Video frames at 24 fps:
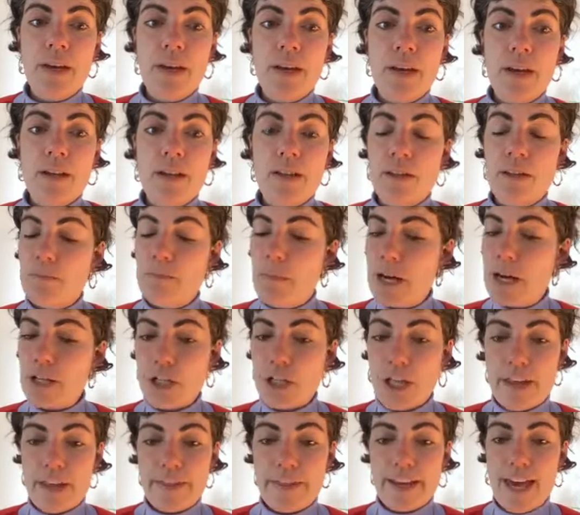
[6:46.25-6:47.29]

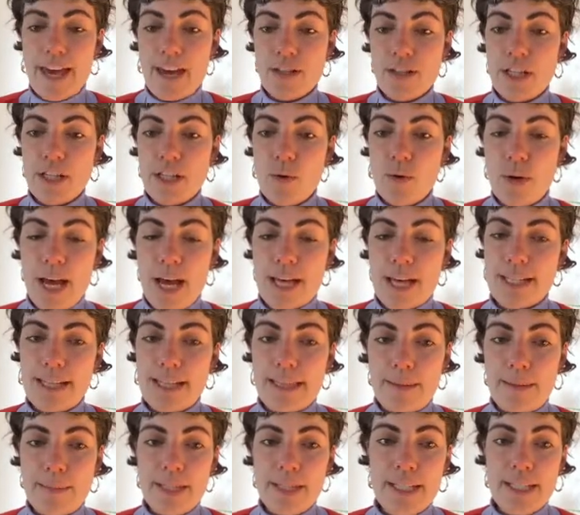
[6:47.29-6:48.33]
much like the county court, has
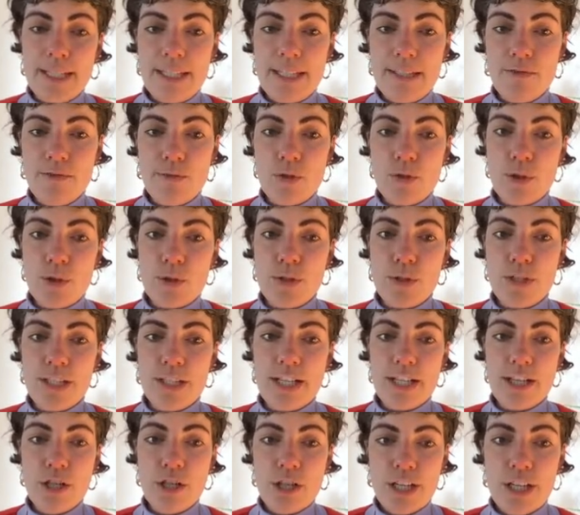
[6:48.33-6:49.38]
unlimited civil
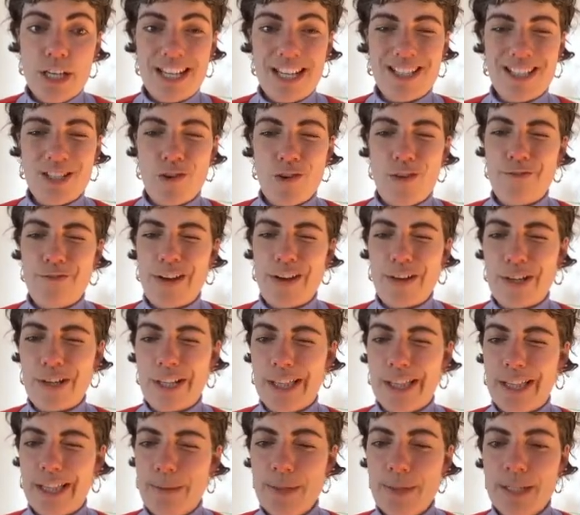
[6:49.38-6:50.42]
jurisdiction. It's got very
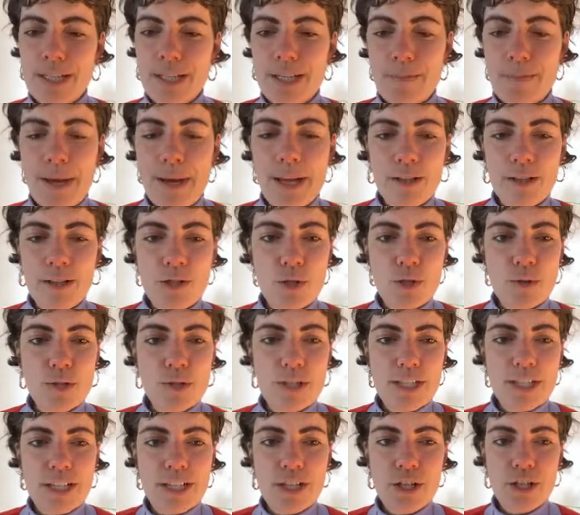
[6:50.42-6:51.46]
limited appellate
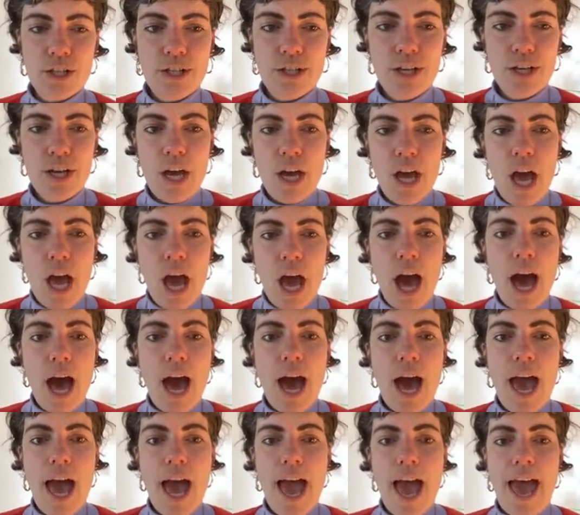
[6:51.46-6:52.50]
jurisdiction.
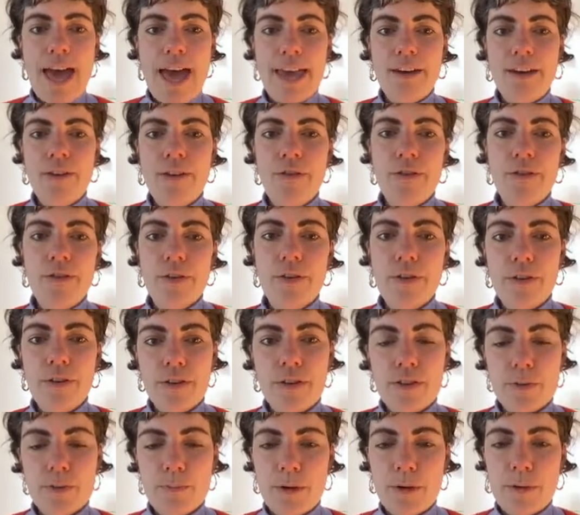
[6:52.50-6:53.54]
And
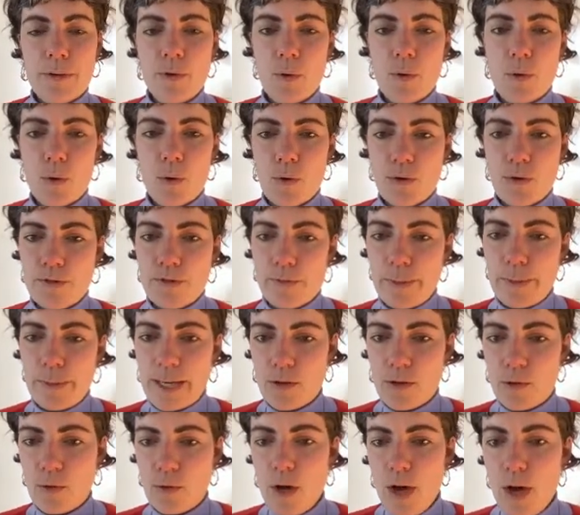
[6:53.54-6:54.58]
the Supreme Court of
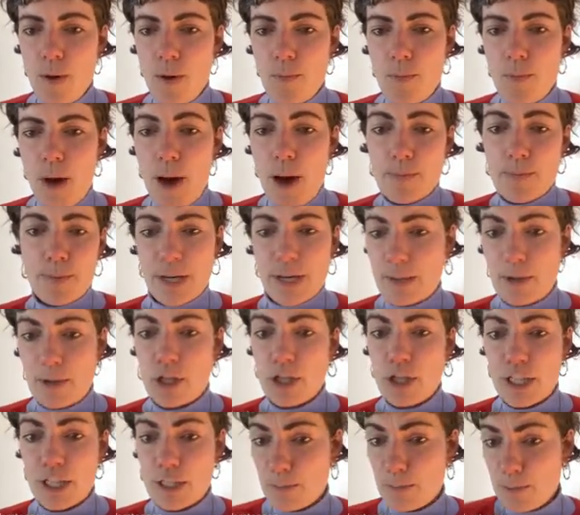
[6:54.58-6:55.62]
Appeal pretty much
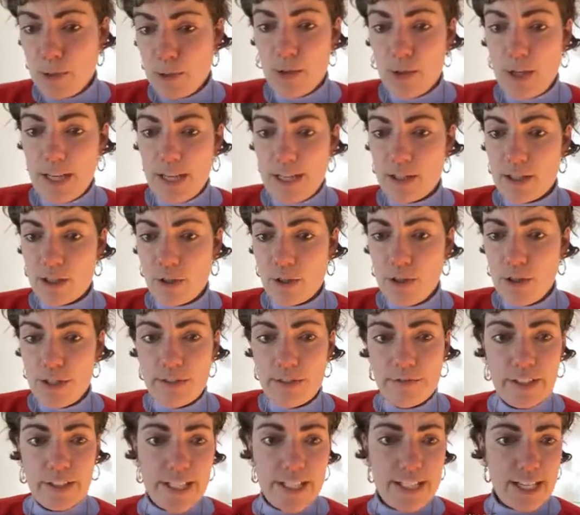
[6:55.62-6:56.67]

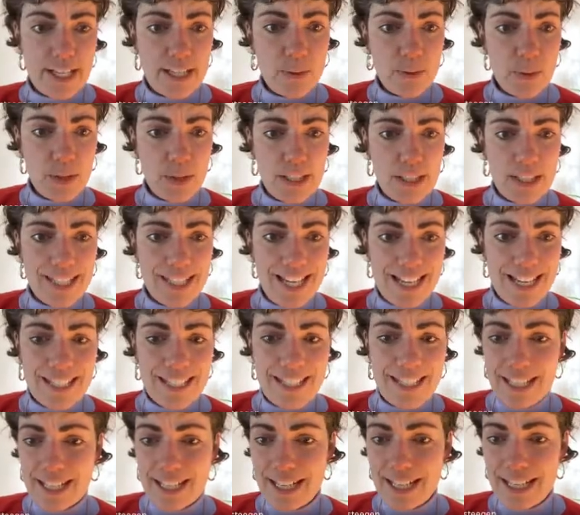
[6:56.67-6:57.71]
exclusively does what it
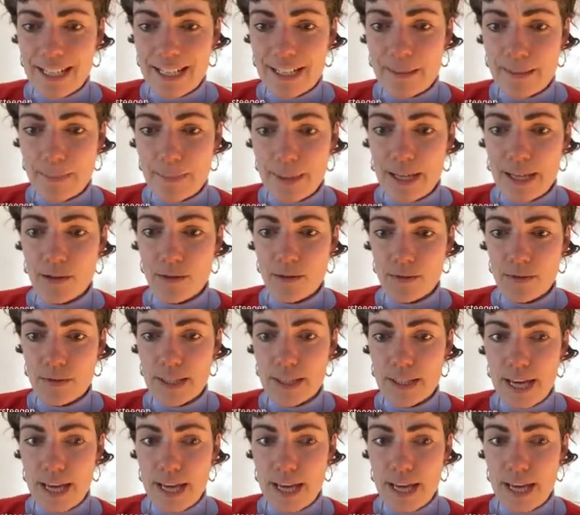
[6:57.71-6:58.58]
says, hears appeals,